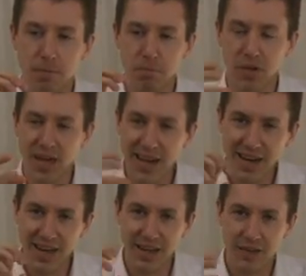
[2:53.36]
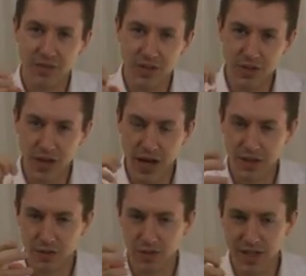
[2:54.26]
blending of these
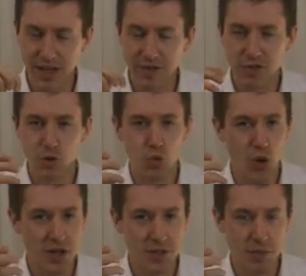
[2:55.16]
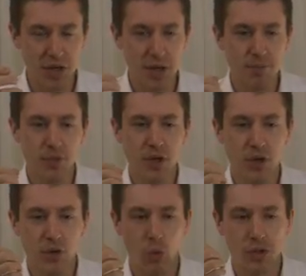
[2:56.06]
kinds of leaves, this recipe,
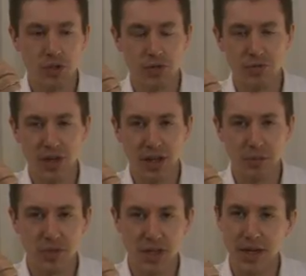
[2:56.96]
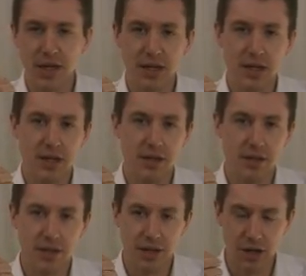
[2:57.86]
was developed in
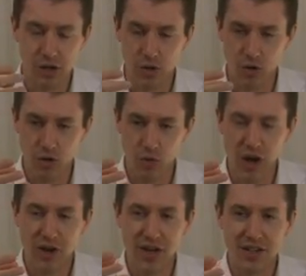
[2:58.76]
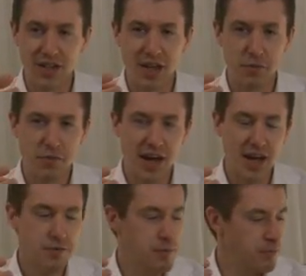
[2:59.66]
or around
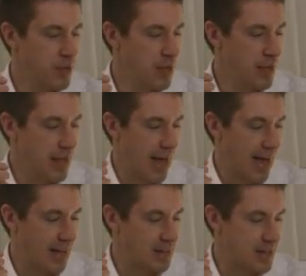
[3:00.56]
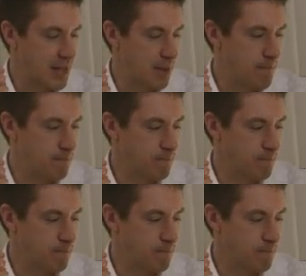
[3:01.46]
1985, and that